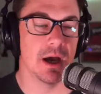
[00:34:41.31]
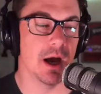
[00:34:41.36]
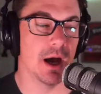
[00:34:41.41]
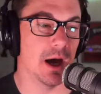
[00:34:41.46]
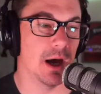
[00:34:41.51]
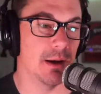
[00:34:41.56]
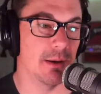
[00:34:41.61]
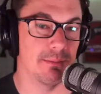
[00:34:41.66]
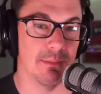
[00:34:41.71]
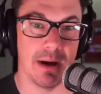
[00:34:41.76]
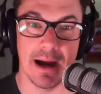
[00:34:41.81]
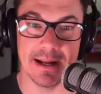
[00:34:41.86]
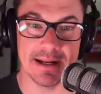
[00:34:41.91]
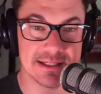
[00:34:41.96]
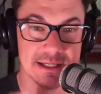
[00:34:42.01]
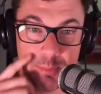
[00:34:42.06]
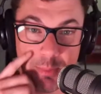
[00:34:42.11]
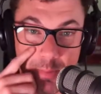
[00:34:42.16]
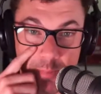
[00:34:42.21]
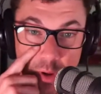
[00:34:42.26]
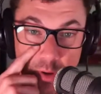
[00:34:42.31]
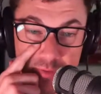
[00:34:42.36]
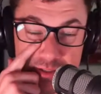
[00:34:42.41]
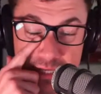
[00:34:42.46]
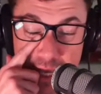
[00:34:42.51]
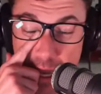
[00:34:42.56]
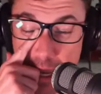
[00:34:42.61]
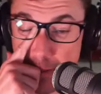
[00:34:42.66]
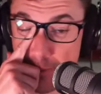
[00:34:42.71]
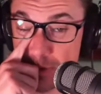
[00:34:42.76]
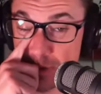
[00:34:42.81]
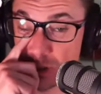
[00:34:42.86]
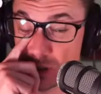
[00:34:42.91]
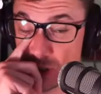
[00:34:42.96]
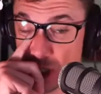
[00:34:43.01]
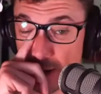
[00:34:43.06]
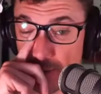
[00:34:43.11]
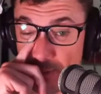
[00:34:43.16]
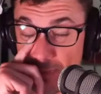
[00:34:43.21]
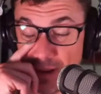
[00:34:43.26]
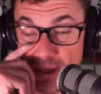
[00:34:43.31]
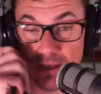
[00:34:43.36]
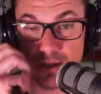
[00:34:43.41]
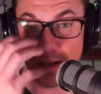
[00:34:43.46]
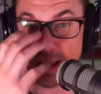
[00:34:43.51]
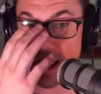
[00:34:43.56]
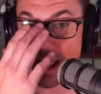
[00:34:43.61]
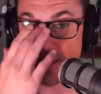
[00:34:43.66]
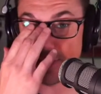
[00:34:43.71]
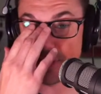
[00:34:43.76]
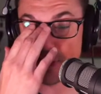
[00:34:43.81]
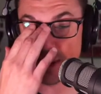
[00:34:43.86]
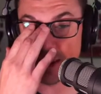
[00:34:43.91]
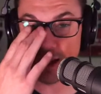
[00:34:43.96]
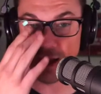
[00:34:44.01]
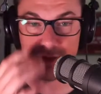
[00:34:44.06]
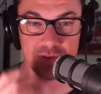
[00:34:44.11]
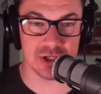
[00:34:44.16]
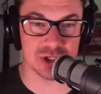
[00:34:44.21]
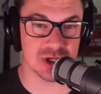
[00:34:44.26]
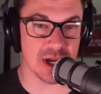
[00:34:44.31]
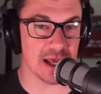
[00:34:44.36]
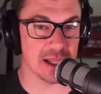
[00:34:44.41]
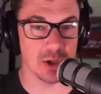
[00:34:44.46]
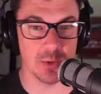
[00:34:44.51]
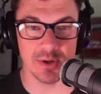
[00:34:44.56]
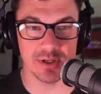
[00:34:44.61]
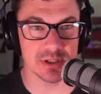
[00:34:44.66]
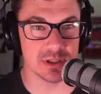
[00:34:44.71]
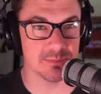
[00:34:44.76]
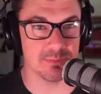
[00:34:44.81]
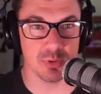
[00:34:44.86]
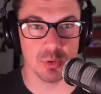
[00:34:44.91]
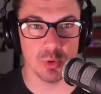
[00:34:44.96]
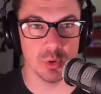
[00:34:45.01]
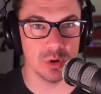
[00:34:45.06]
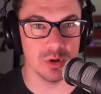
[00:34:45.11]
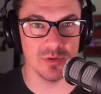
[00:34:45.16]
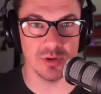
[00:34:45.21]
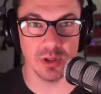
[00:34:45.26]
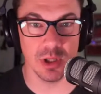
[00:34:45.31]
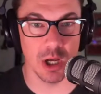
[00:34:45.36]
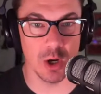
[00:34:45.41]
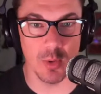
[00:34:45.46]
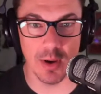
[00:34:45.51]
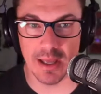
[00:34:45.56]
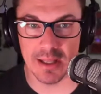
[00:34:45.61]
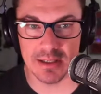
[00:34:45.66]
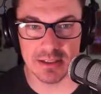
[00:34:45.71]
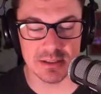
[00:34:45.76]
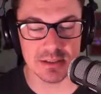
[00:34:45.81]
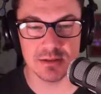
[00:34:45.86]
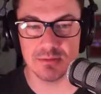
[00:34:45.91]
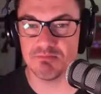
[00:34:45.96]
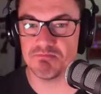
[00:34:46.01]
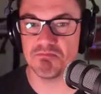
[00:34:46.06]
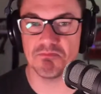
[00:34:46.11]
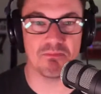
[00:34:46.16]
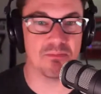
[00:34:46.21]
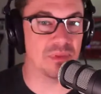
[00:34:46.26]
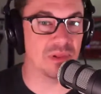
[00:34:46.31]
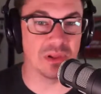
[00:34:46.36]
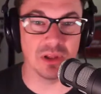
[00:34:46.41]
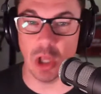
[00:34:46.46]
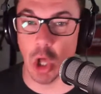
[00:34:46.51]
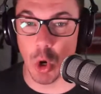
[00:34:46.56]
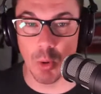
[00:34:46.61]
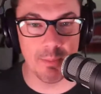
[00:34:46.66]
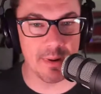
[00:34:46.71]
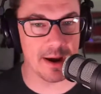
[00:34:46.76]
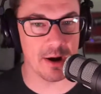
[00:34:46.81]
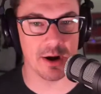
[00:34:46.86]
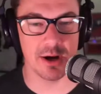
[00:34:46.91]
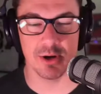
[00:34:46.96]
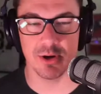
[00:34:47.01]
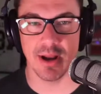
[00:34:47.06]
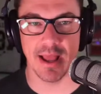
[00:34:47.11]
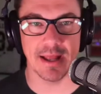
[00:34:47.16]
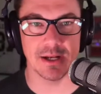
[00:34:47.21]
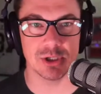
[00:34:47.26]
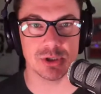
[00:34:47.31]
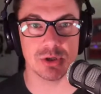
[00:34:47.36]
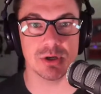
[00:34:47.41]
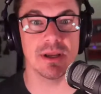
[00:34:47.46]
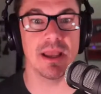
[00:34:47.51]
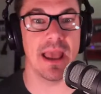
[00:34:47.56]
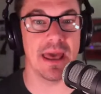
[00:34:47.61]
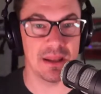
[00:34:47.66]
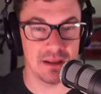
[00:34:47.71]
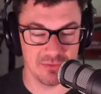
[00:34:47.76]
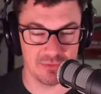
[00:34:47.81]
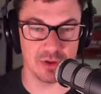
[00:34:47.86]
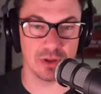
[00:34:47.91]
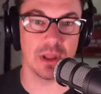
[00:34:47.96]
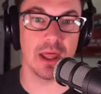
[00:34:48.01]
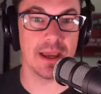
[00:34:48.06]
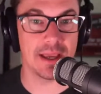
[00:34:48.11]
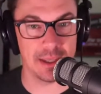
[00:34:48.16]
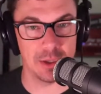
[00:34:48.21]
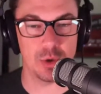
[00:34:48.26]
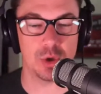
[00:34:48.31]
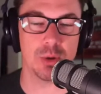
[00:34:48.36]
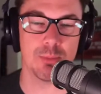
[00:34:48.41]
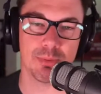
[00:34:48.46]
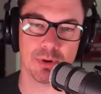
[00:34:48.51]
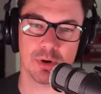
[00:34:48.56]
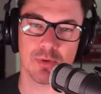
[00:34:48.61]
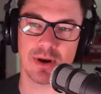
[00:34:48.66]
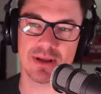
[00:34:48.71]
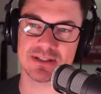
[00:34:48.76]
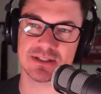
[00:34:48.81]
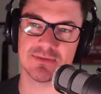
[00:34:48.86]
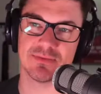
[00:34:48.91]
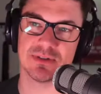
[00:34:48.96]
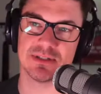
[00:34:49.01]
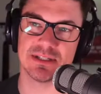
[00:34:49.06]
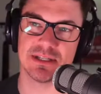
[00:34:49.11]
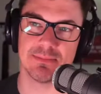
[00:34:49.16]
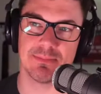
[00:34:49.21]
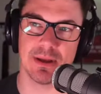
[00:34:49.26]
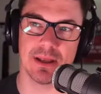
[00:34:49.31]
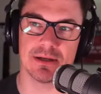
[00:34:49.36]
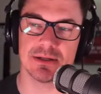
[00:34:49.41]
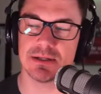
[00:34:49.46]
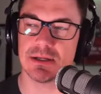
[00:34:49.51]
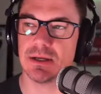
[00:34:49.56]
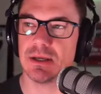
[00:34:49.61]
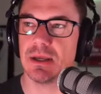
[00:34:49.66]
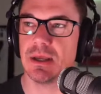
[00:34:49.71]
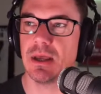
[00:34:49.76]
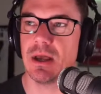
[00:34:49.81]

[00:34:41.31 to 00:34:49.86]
I tell people all the time, jump in at the shallow end of the pool, the low end, low barrier to entry, and if you like it, you can progress to the deep end.